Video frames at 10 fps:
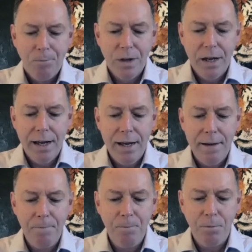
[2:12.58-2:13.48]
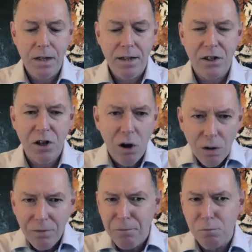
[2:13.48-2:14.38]
there's a
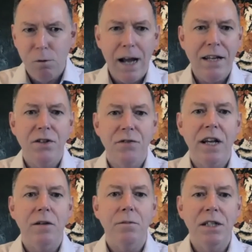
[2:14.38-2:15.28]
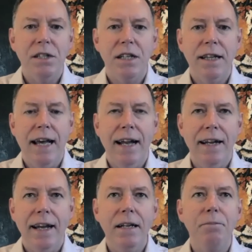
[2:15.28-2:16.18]
whole range of elements in that.
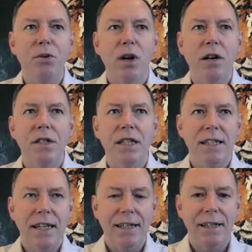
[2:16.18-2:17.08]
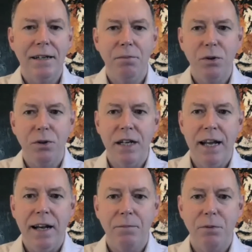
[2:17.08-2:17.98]
Any process has inputs and
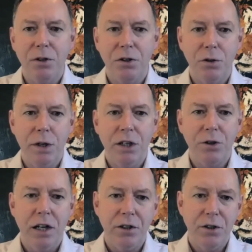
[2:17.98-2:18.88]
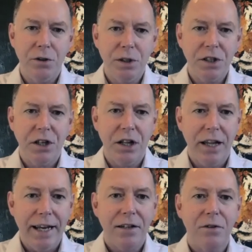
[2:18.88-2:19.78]
outputs, and all we're trying to do is
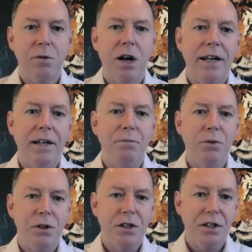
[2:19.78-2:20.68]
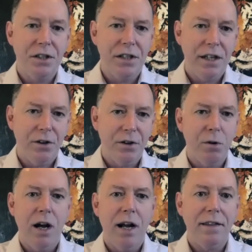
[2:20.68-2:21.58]
collect the right inputs, consider the
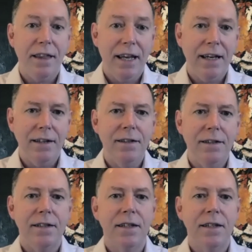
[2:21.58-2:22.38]
right things